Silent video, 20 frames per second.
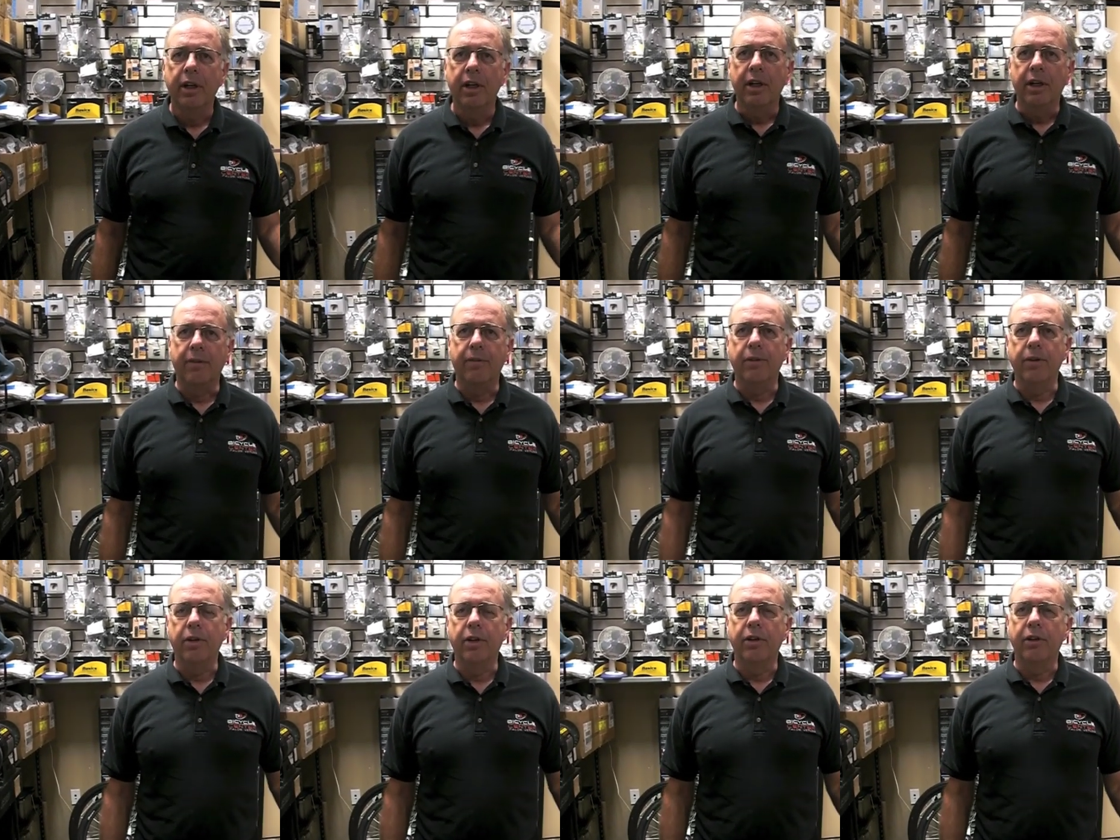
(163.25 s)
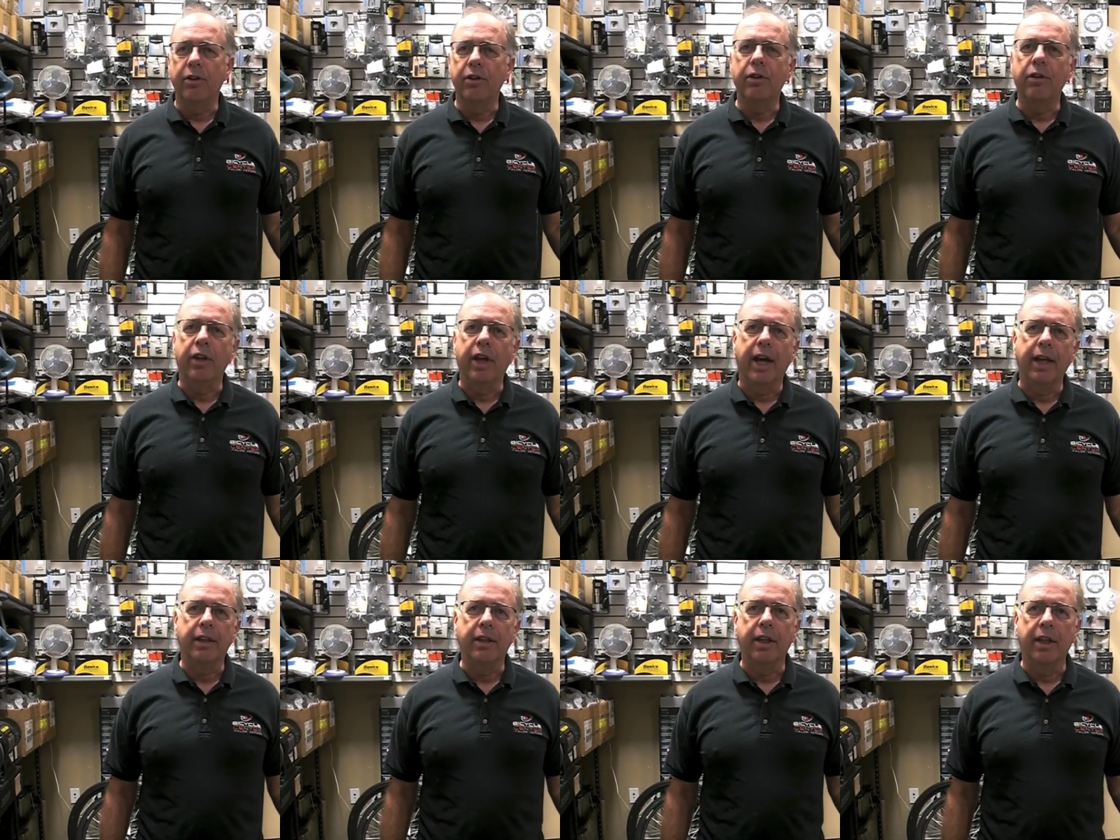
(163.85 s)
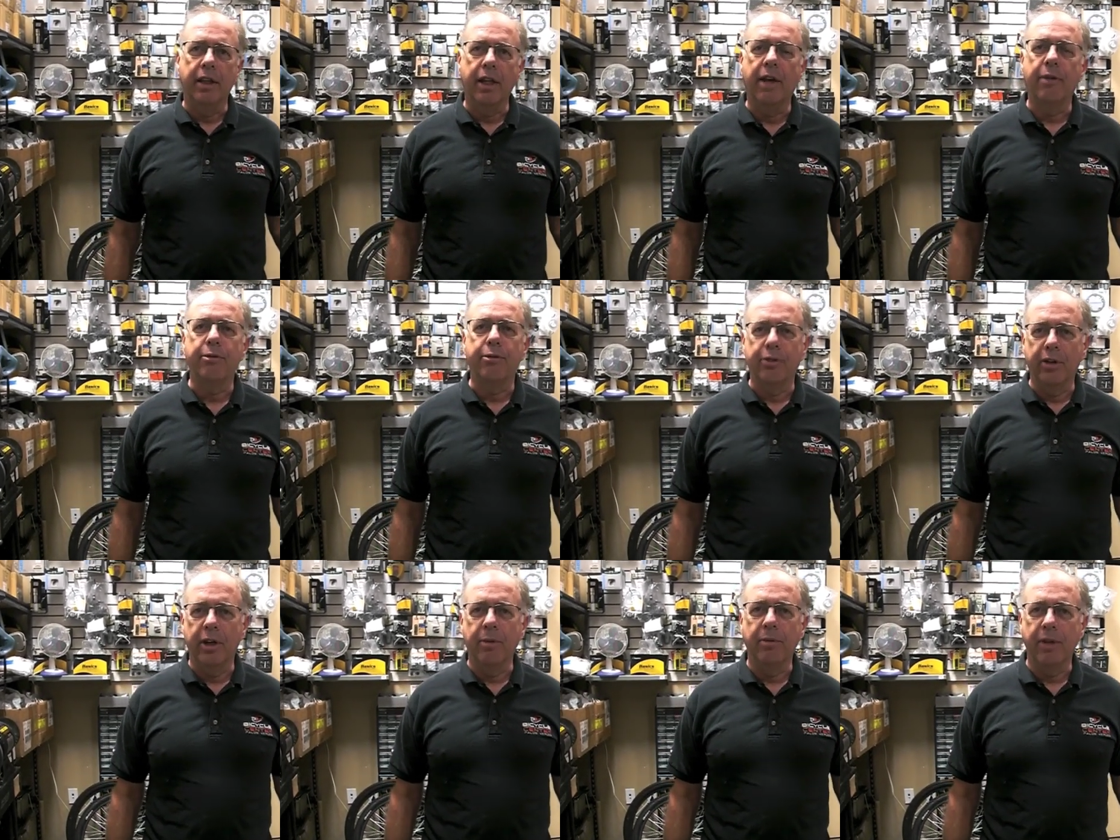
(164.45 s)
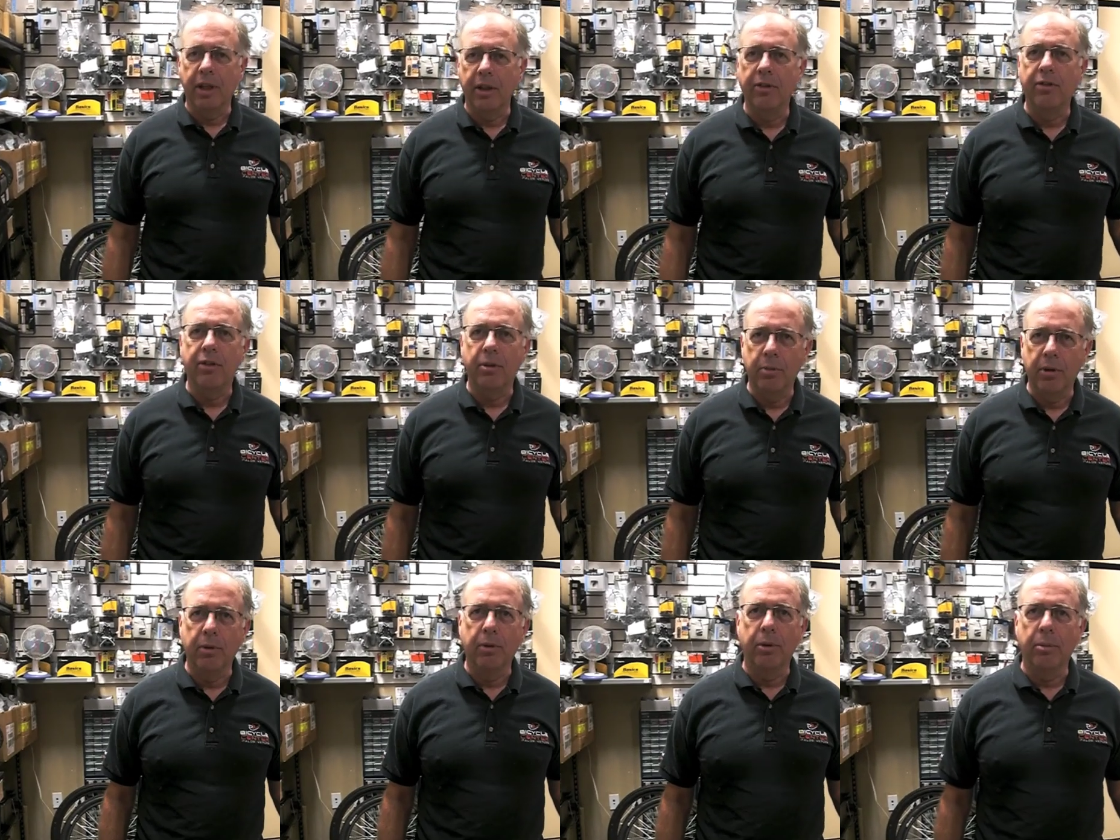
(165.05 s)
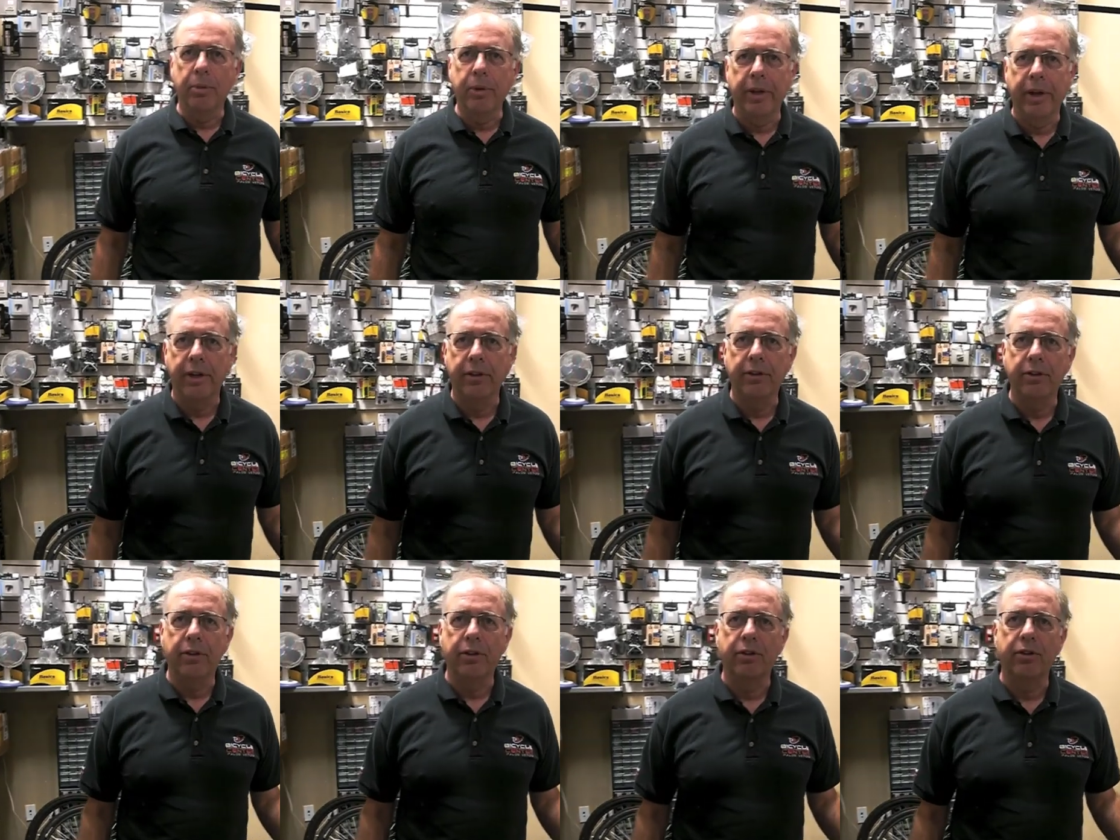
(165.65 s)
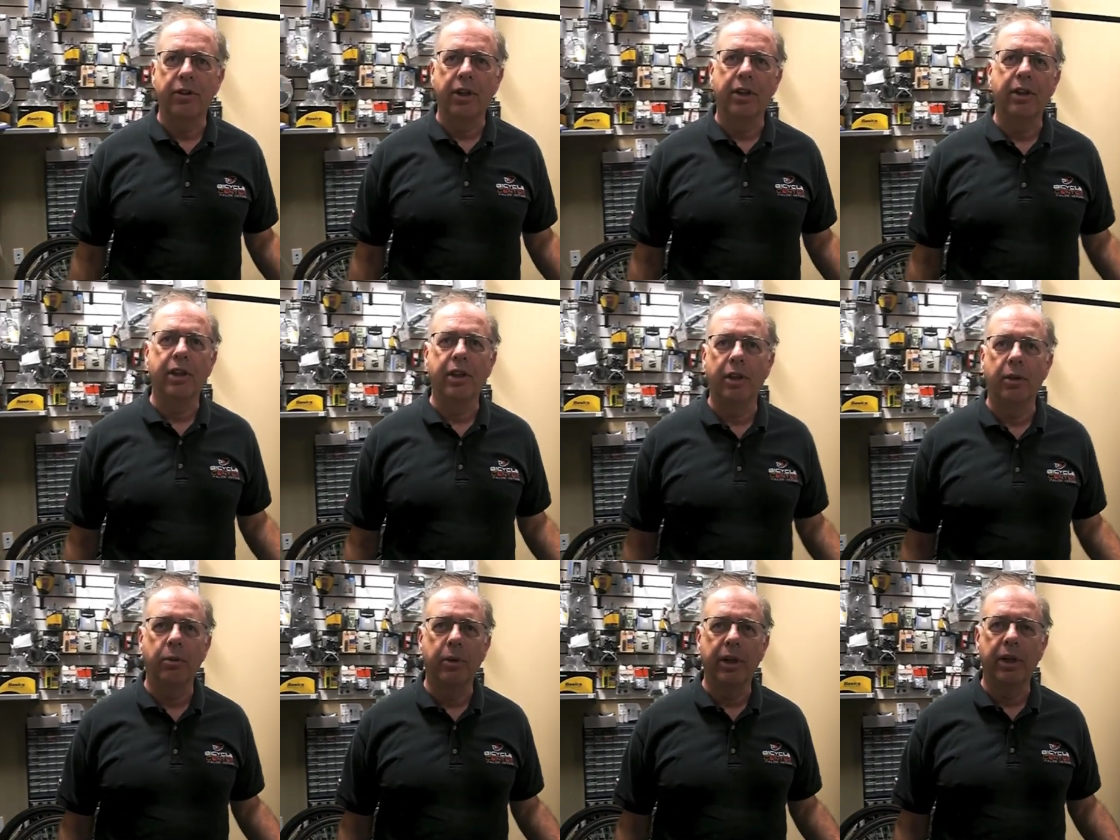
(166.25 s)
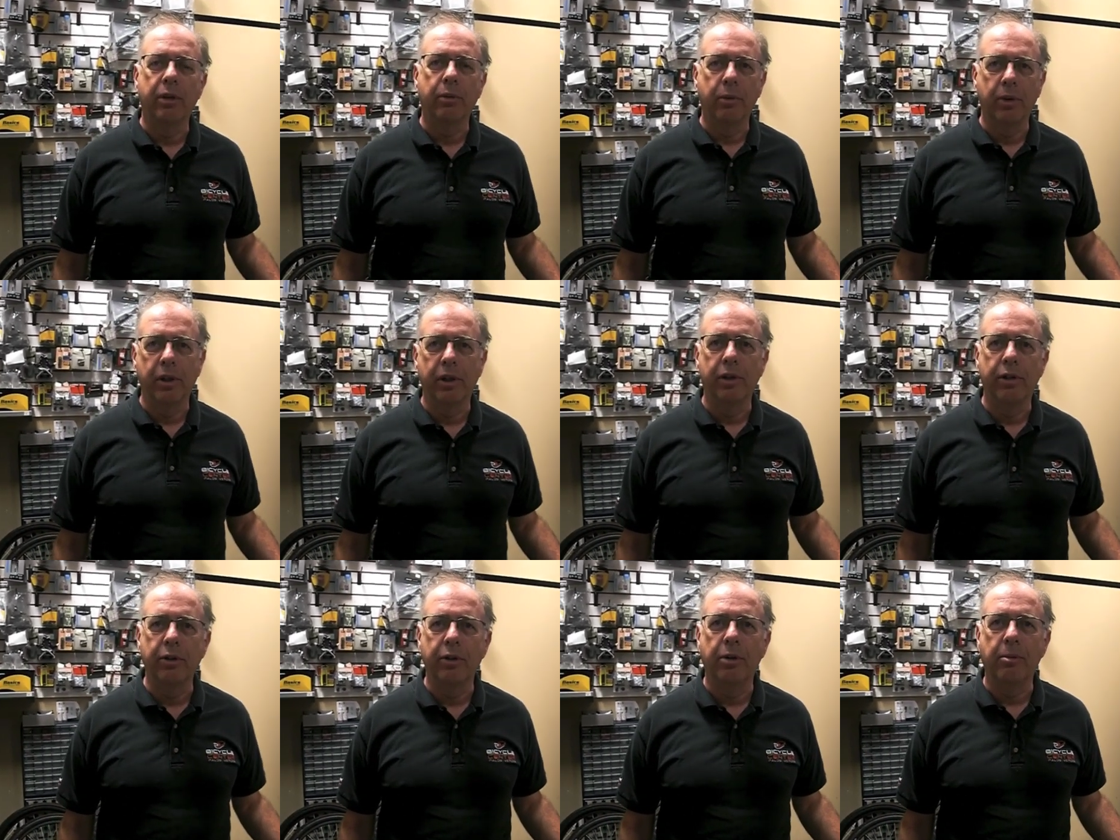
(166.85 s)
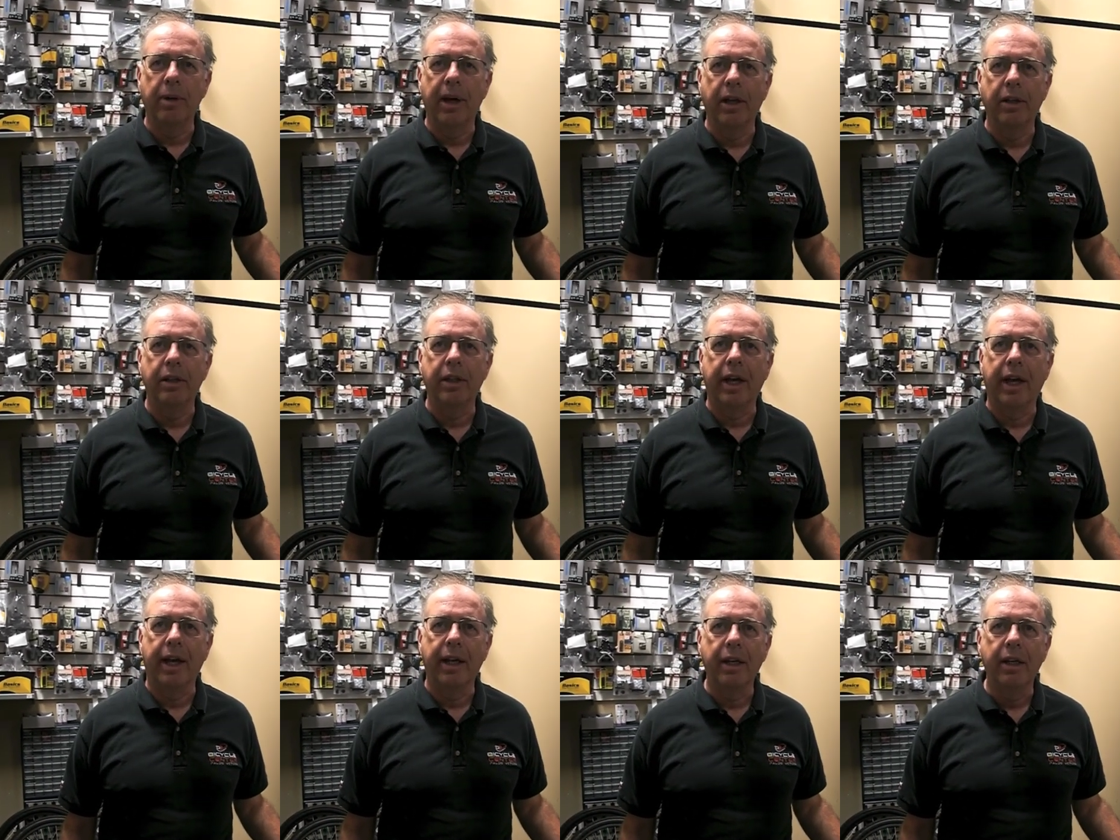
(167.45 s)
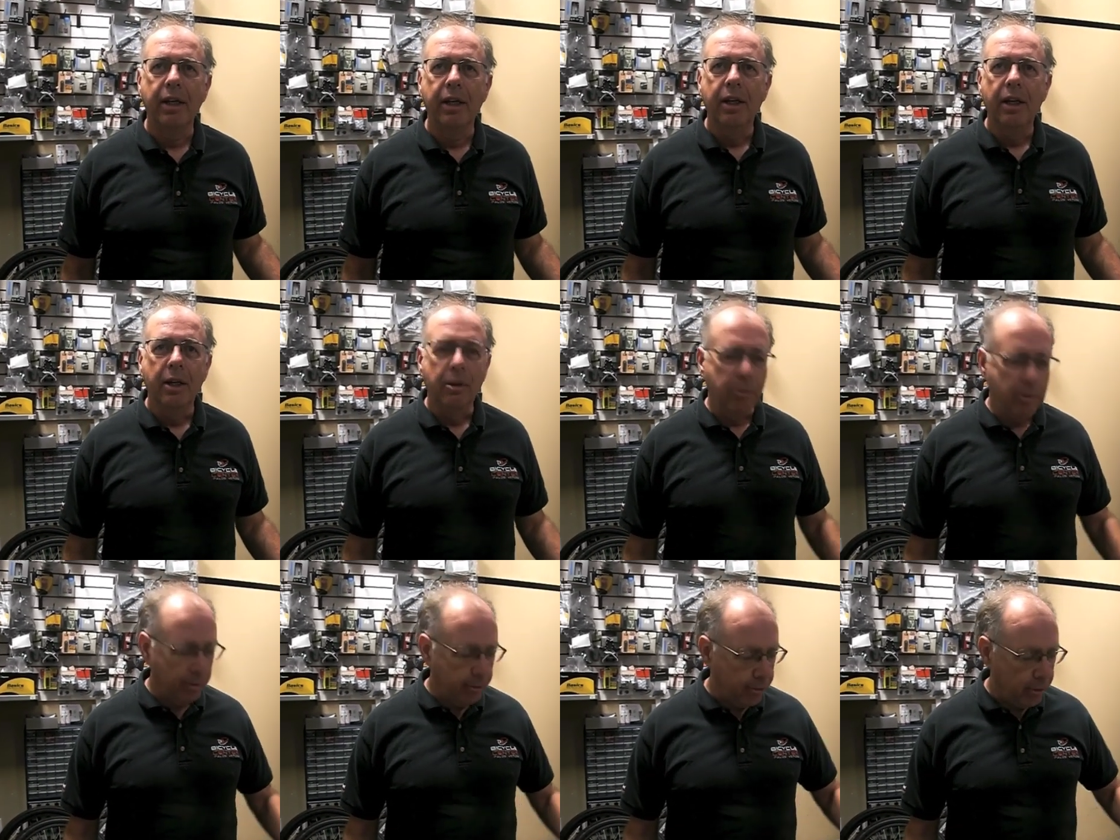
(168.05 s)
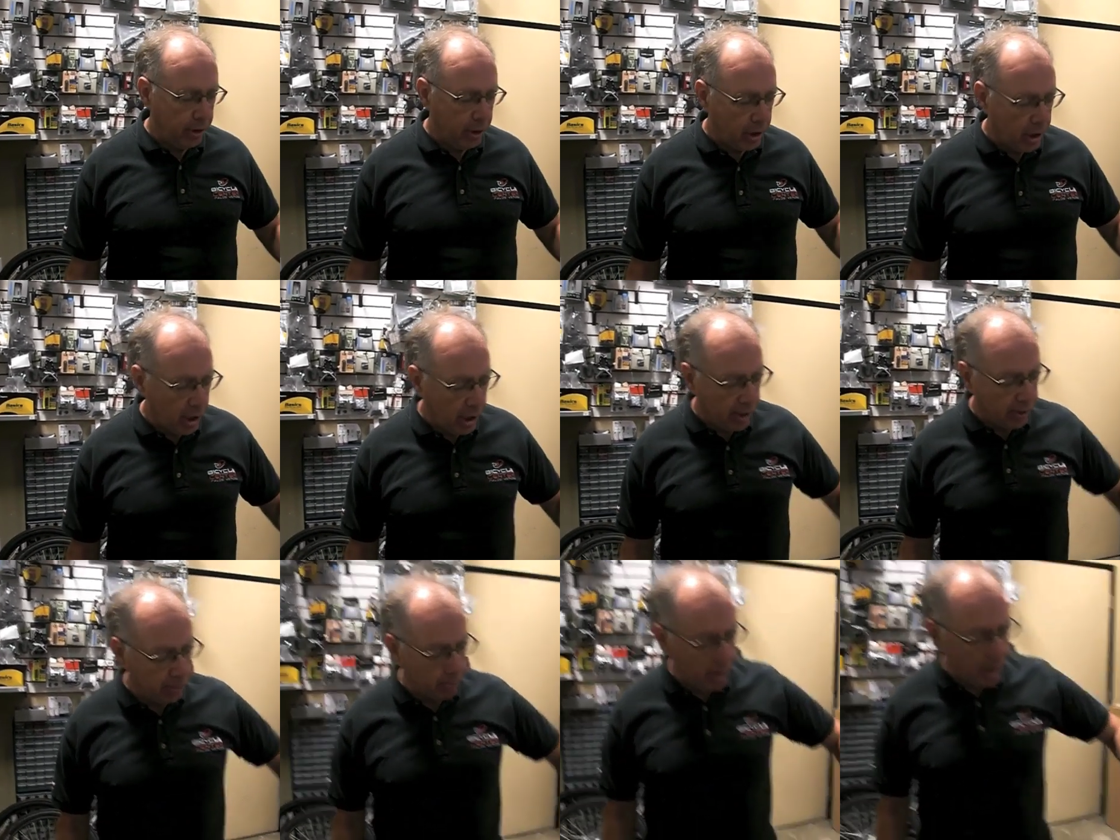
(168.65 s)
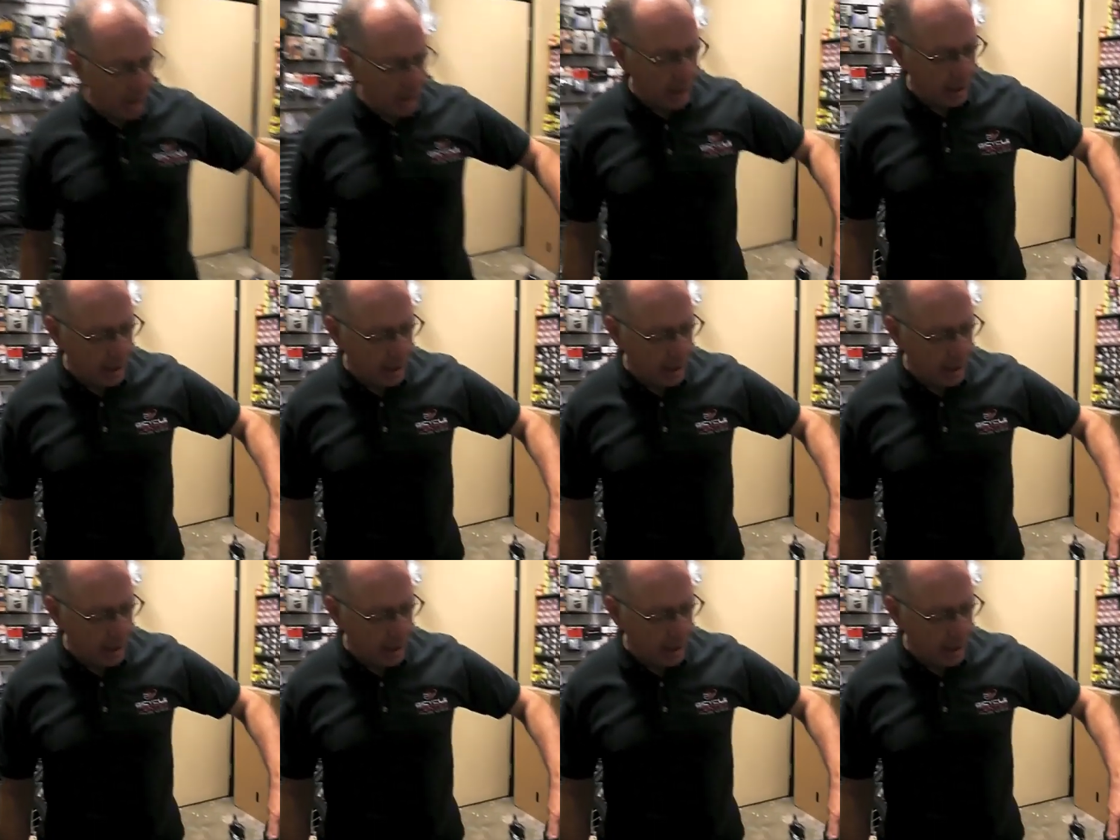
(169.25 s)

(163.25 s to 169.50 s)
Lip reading: If you can do that, then that frame needs to be replaced. There's nothing that we can really do about that. But for the cosmetic